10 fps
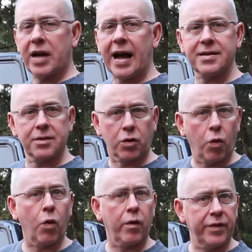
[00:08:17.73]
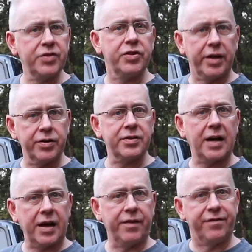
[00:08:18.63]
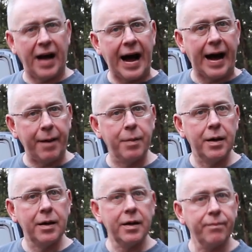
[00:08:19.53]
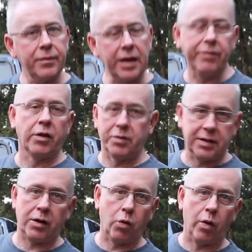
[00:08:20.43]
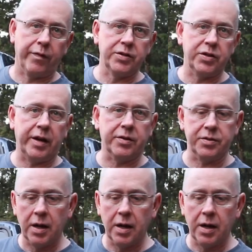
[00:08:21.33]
has the Corps of Engineers kind of vibe, even though it's not Corps of Engineers.